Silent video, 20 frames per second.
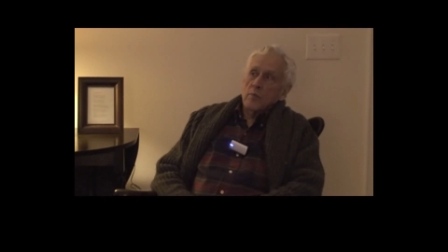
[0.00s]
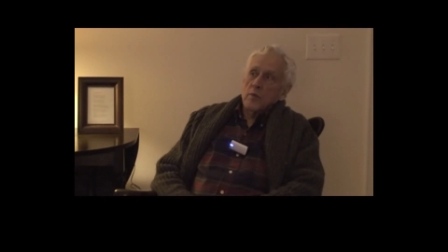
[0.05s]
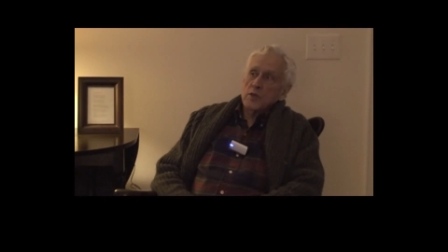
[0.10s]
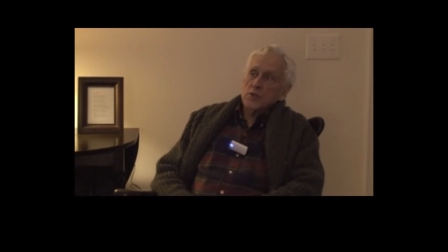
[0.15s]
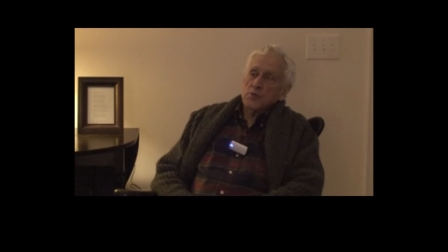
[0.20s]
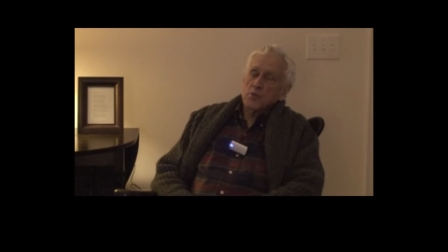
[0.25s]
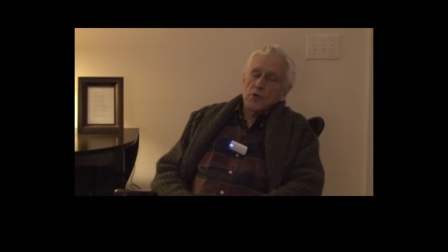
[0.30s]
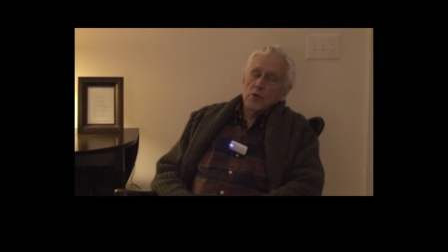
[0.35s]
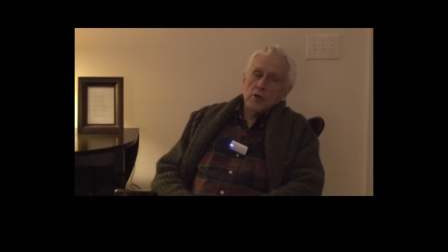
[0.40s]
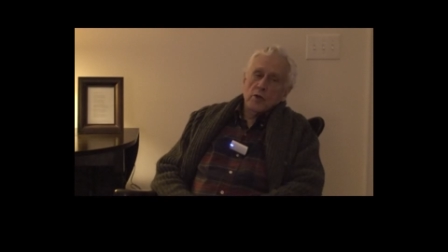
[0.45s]

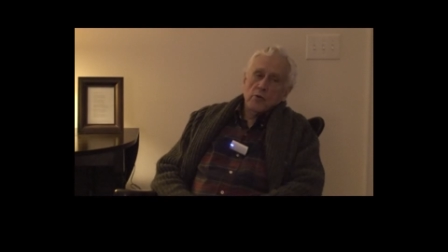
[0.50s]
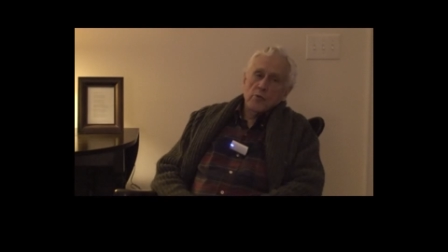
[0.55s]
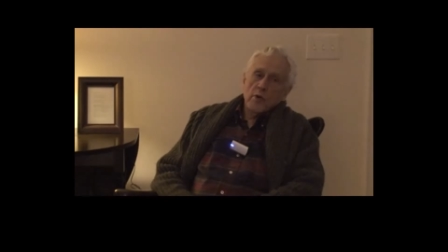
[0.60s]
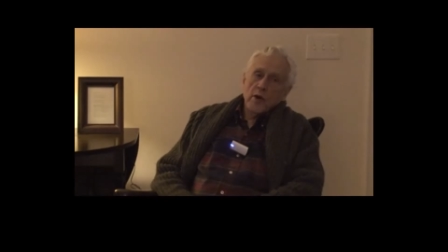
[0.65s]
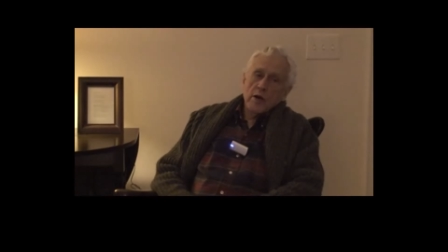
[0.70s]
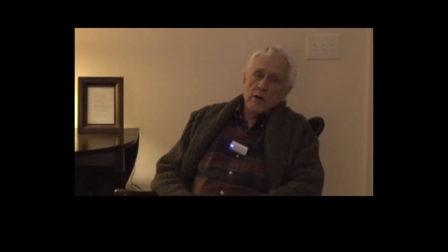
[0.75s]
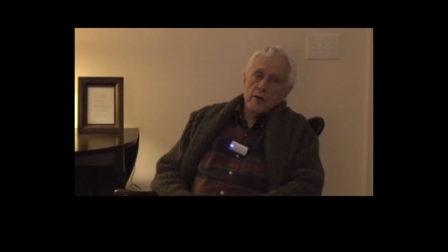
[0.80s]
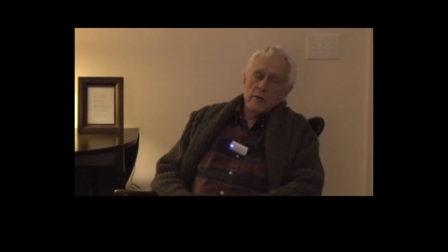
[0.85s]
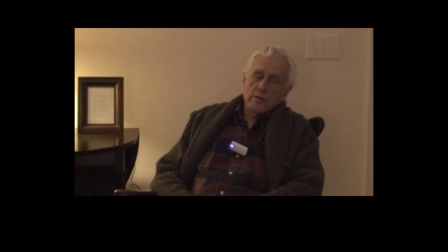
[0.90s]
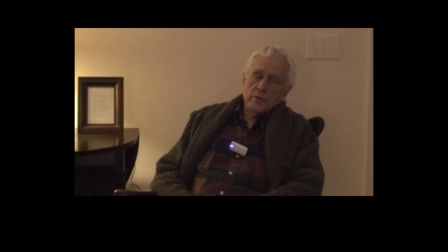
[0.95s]
much more
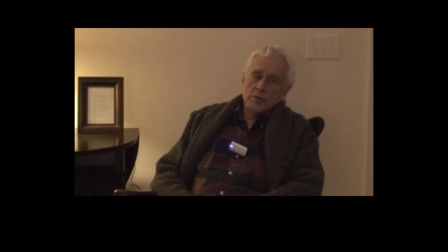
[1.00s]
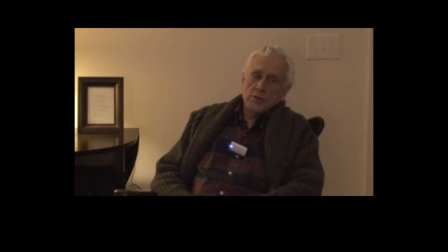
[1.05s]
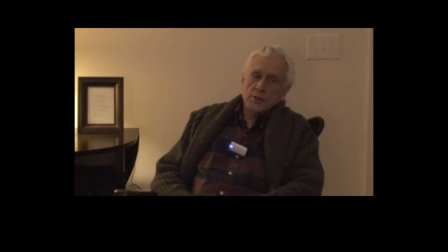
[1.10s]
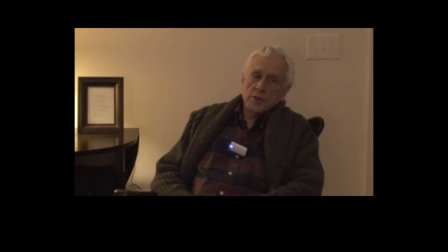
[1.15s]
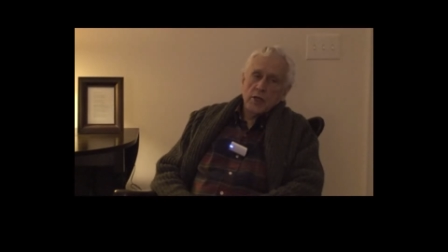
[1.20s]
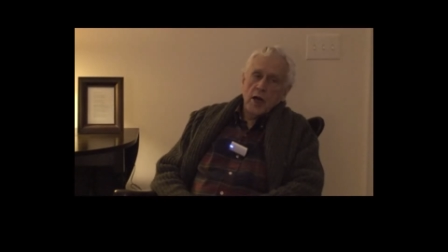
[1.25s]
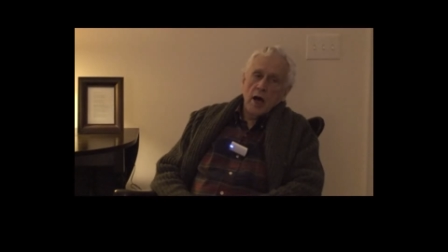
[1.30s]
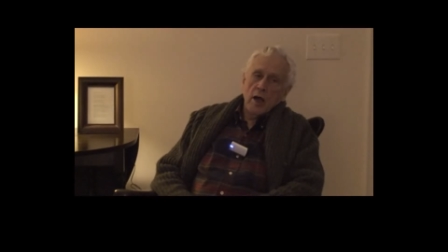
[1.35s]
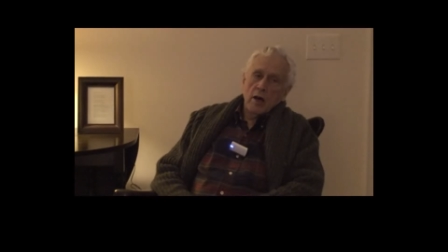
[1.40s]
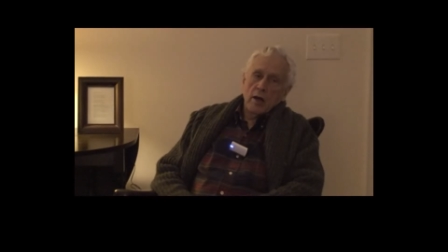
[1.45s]
aware of the
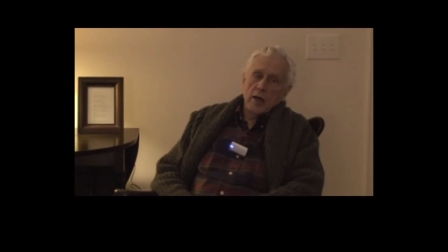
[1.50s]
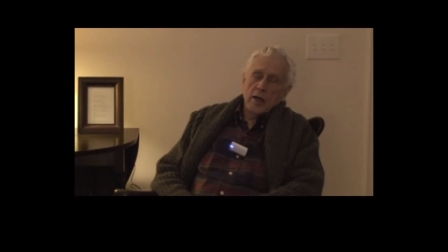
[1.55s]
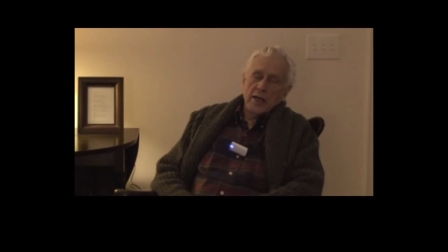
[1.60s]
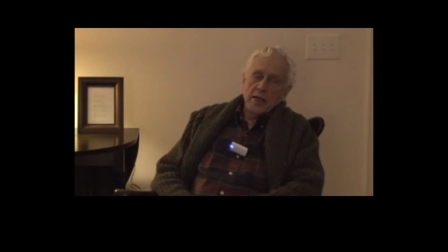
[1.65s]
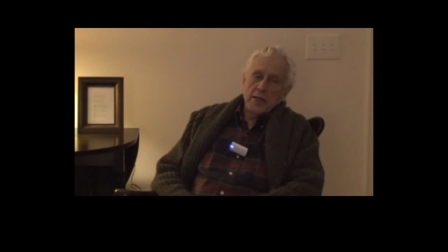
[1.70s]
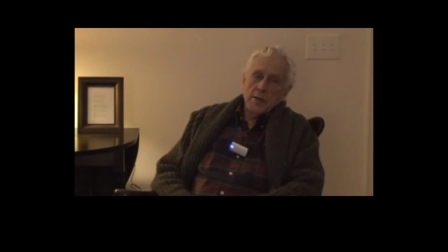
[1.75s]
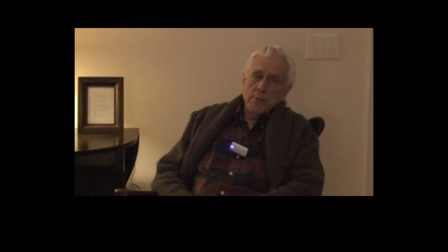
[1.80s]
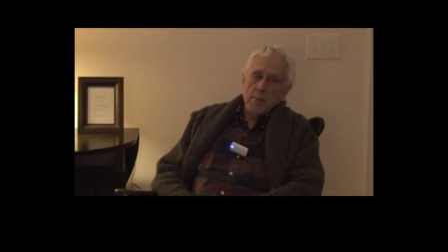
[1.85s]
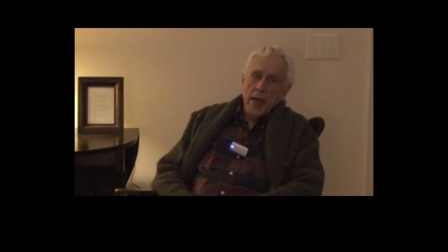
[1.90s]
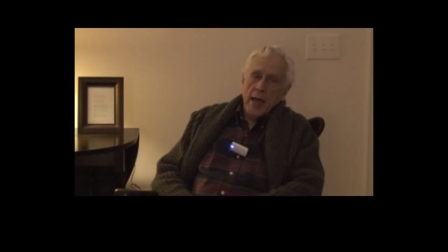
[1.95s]
scholarly
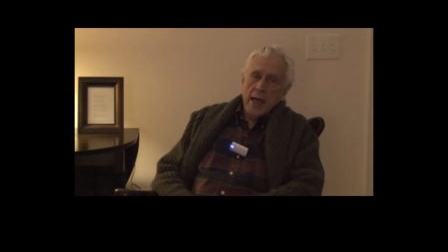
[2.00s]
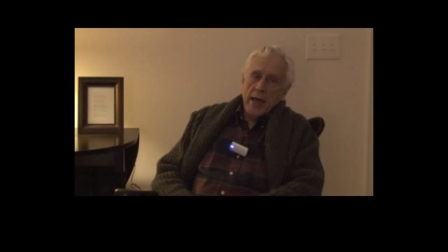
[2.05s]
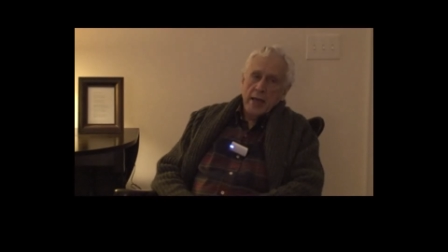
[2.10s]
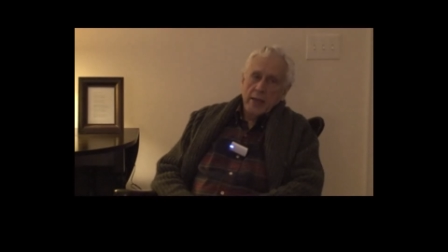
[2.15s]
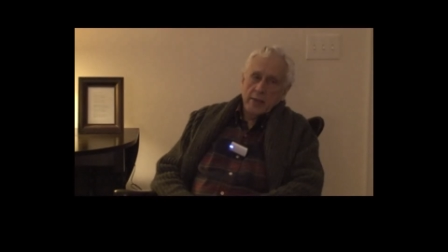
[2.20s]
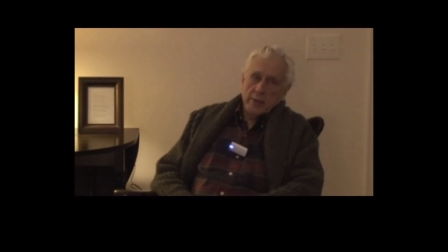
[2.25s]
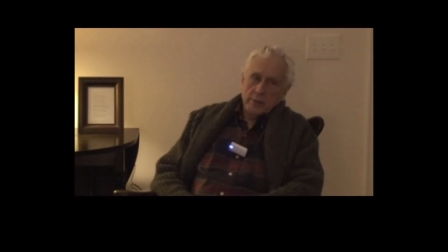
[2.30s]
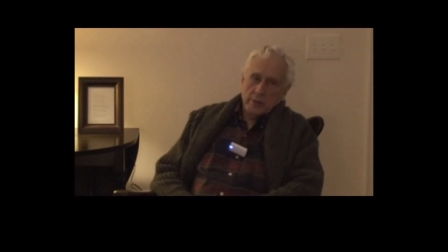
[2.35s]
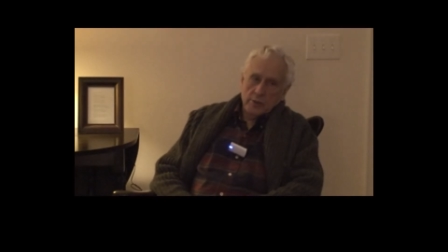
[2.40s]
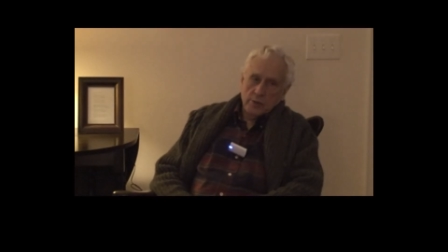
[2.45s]

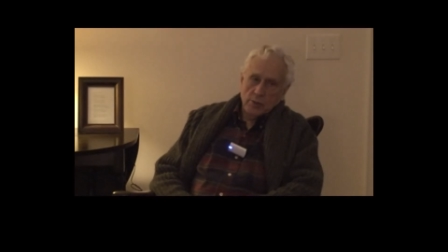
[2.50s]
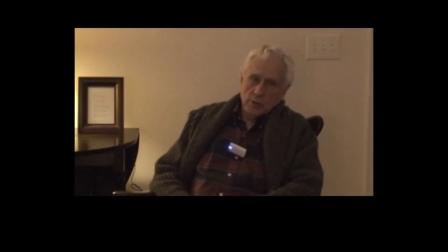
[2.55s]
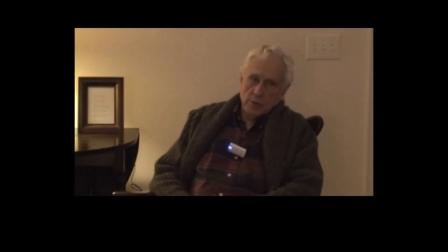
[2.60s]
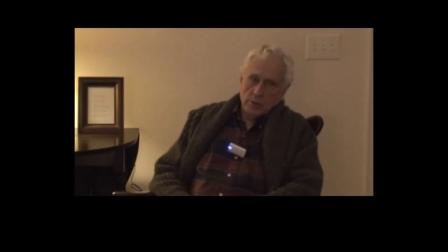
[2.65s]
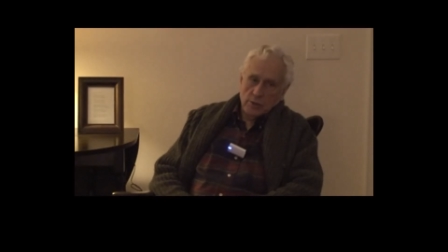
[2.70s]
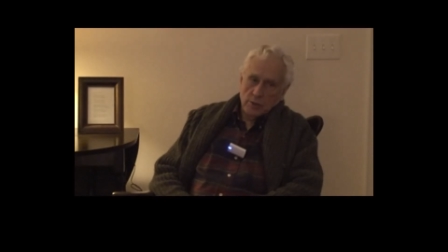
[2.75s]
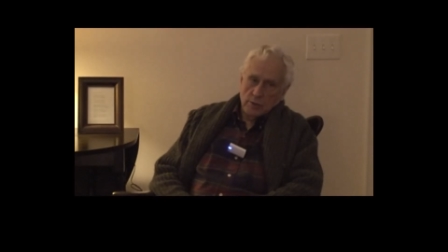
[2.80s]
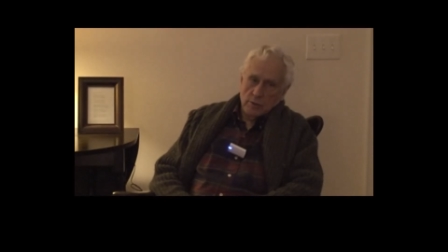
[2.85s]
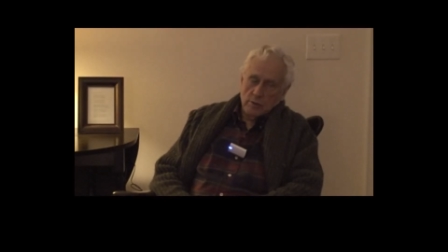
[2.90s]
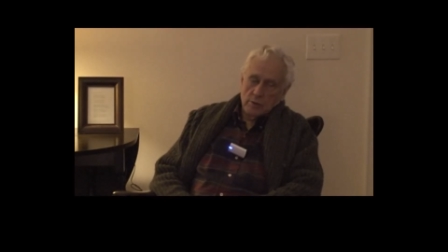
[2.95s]

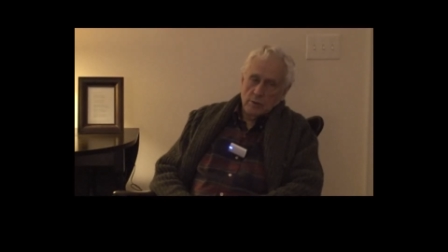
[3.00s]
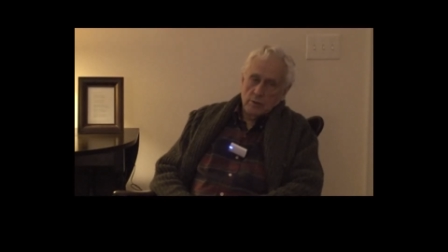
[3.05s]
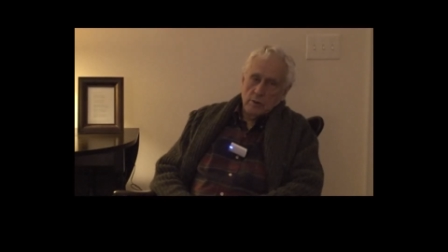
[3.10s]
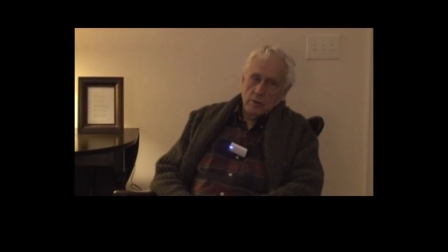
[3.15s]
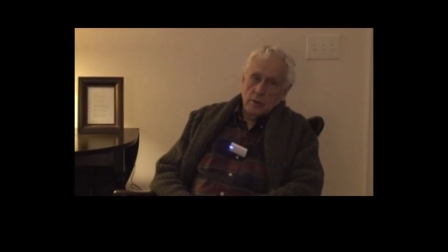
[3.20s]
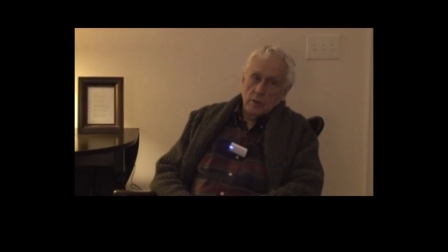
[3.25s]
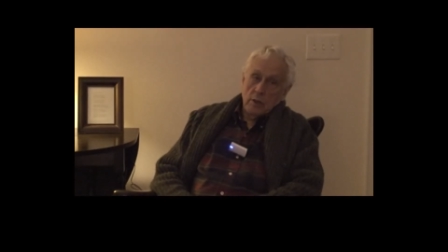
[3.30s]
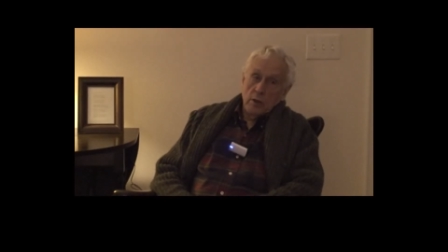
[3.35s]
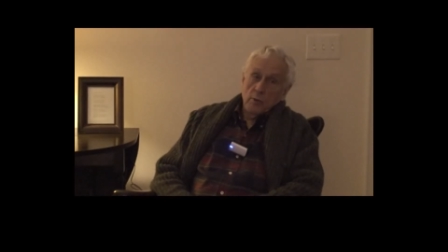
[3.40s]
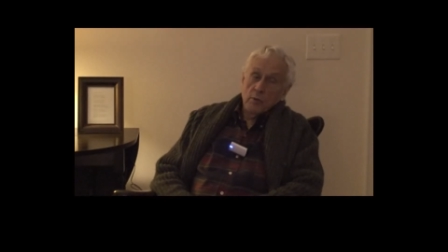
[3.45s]
demands,
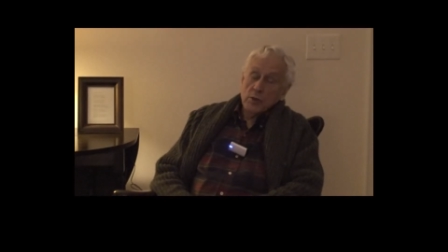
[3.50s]
uh,